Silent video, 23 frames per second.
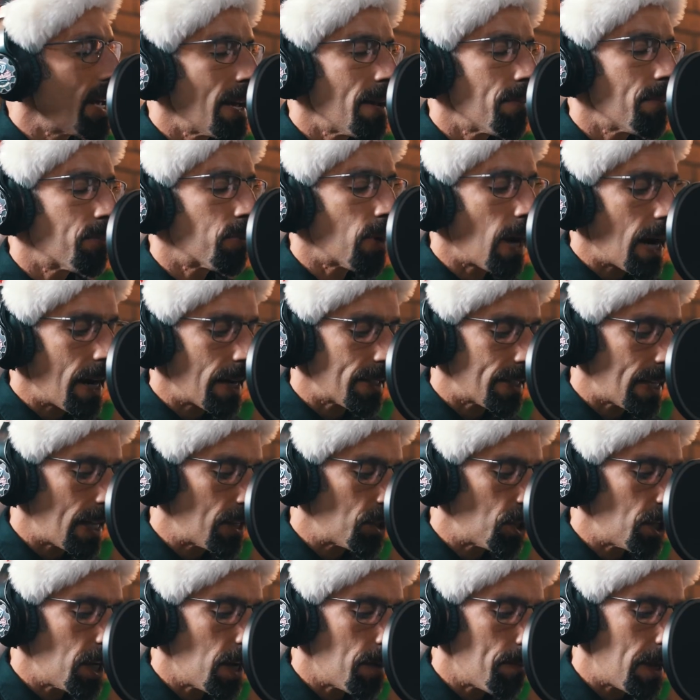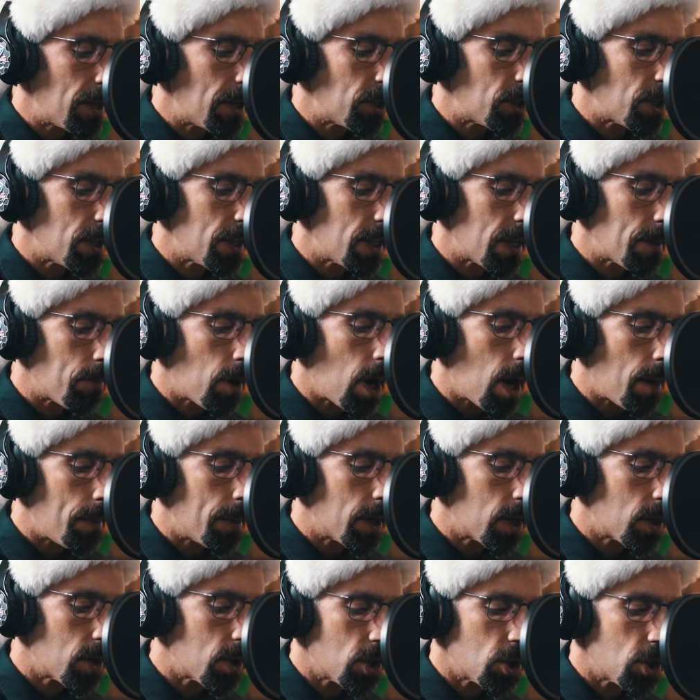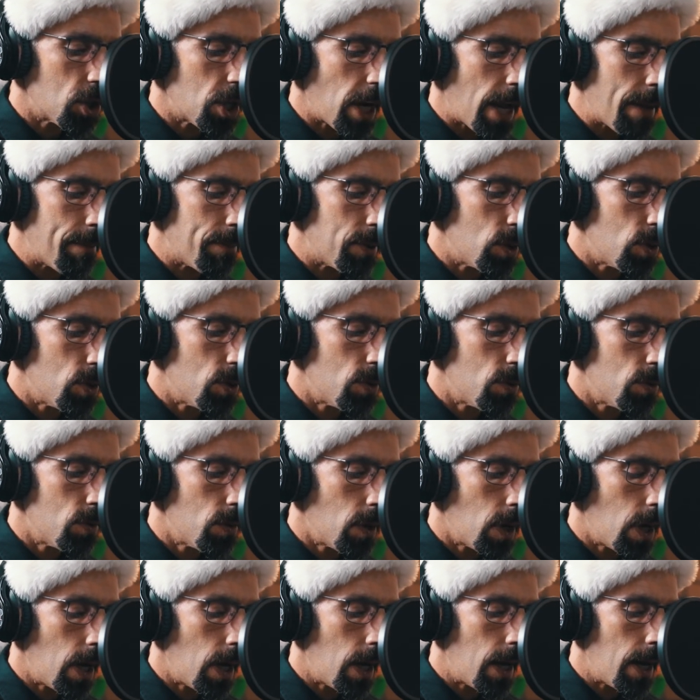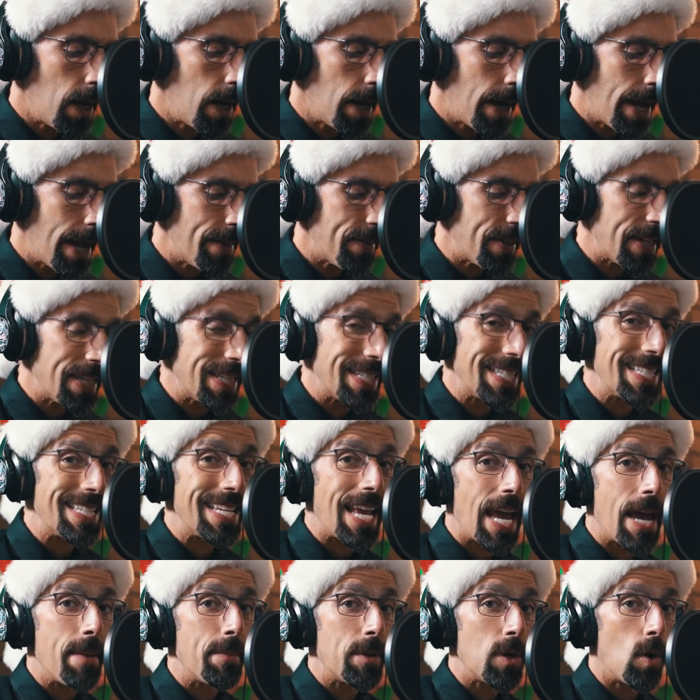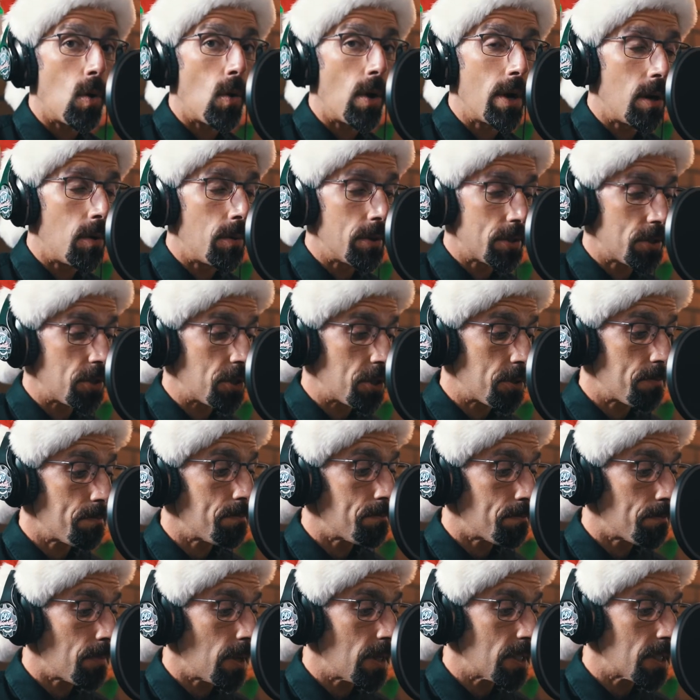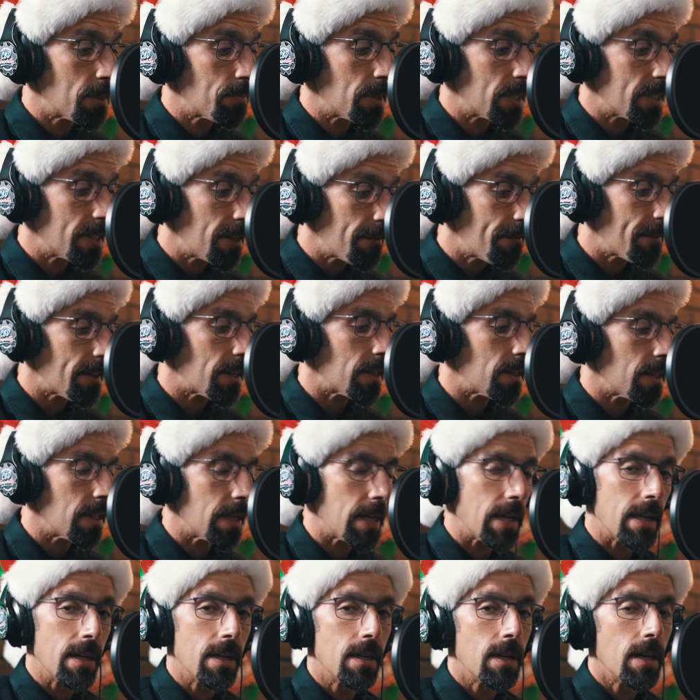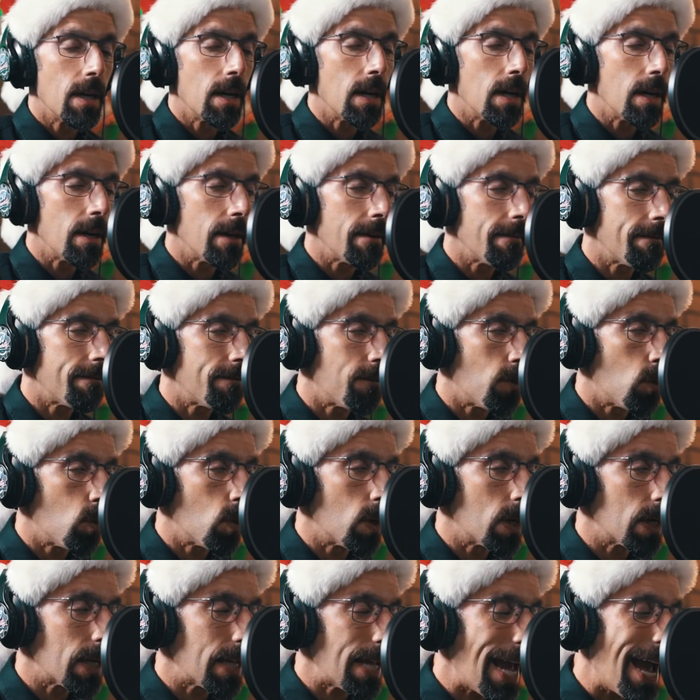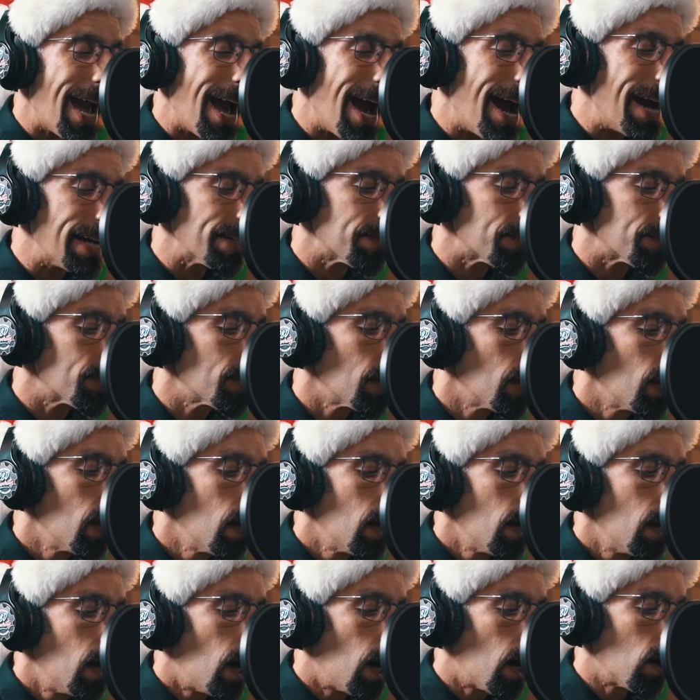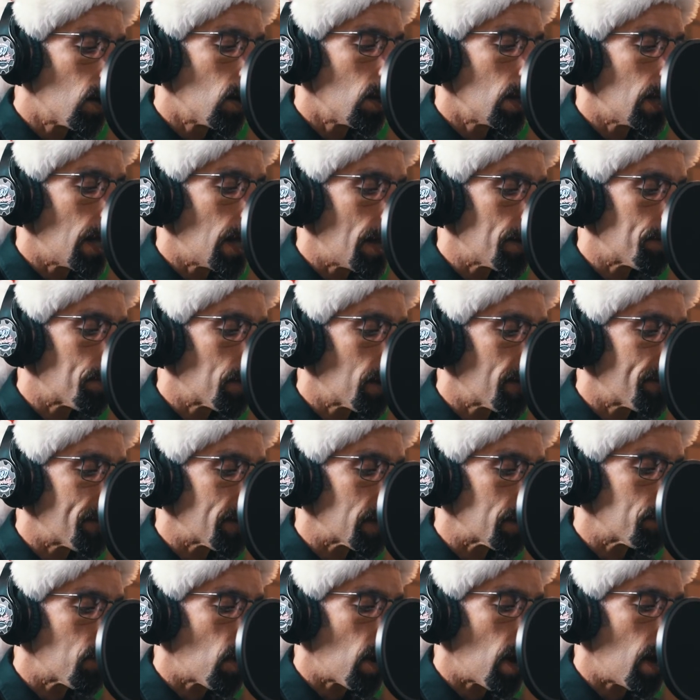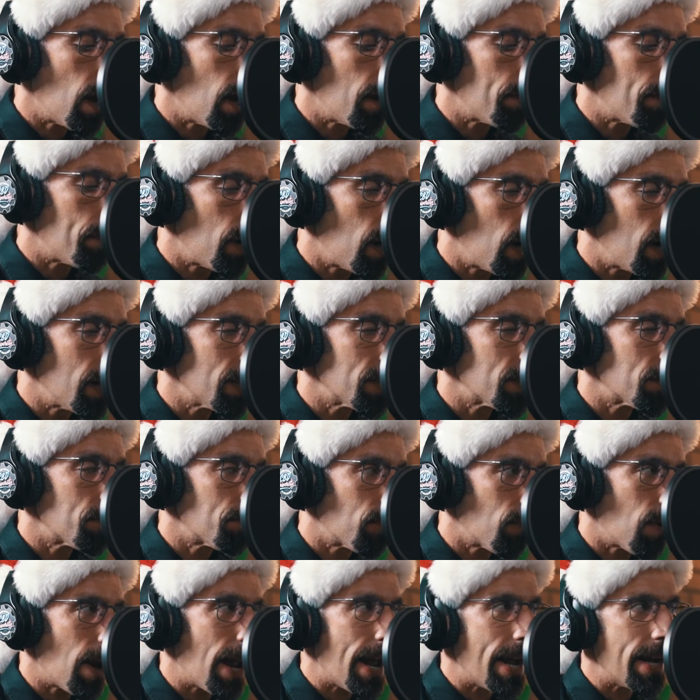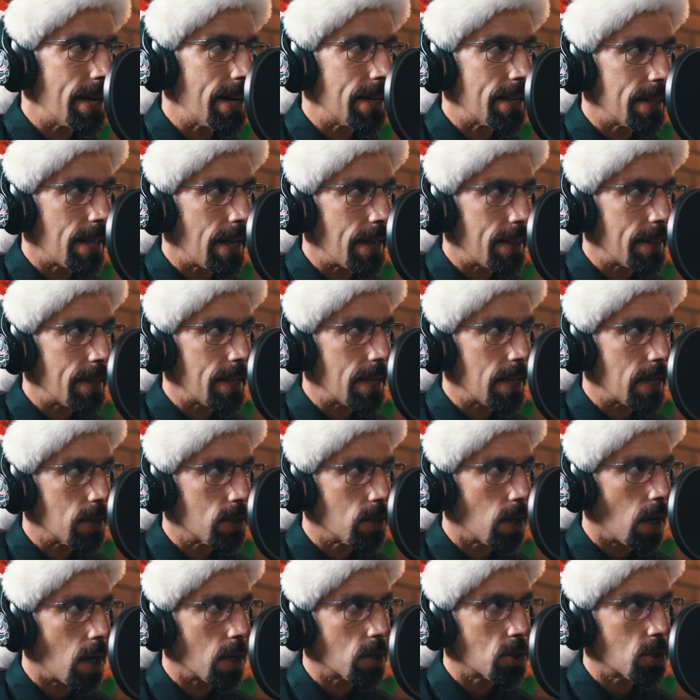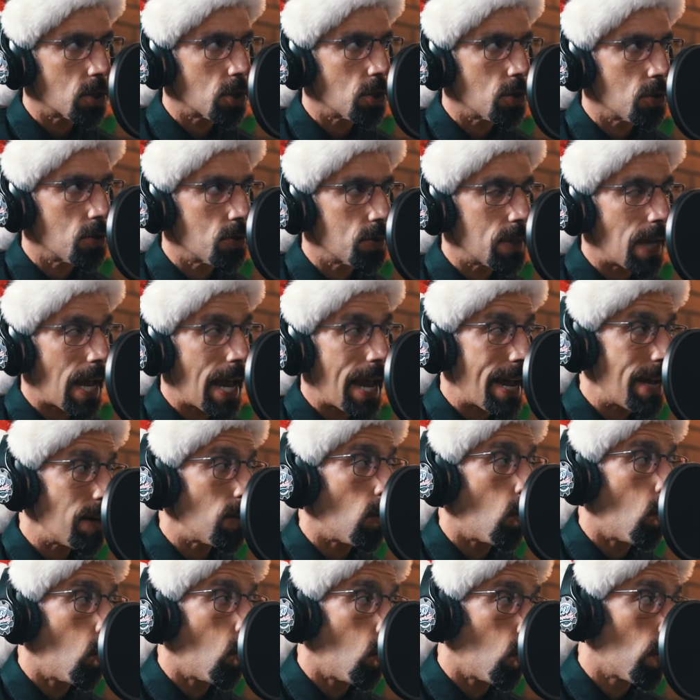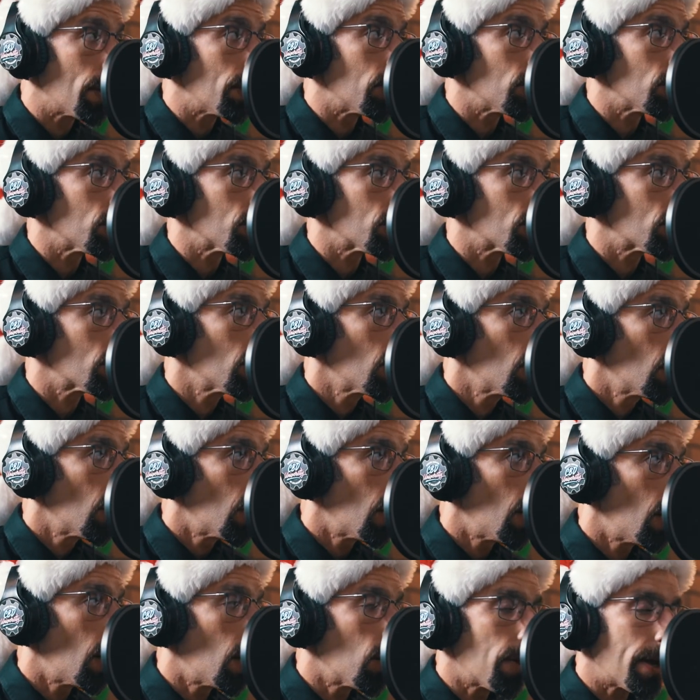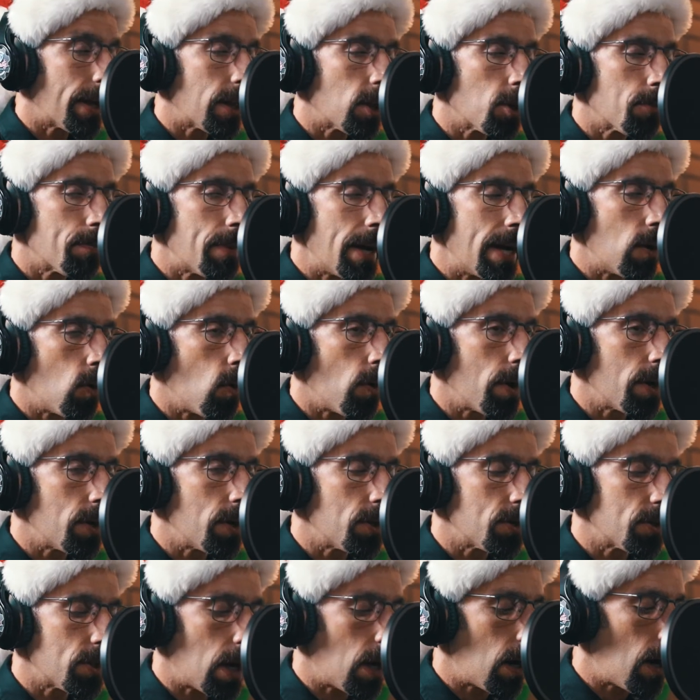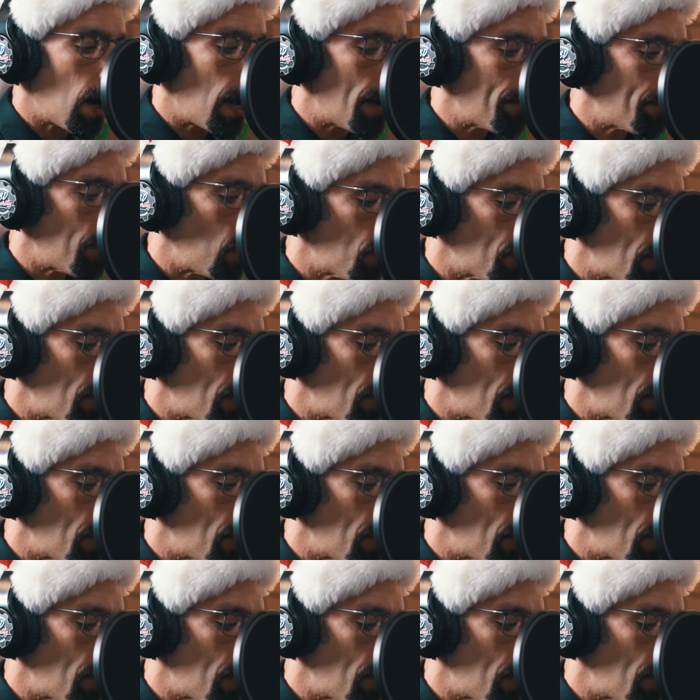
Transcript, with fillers: the products that Gina mentioned the paw butter, the shampoo, uh, and the salmon oil, which is specifically mm-hmm. uh, for cats, are all on the Perfect uh, Paws brand. And then the dog chews and oils uh, regular pet oils are on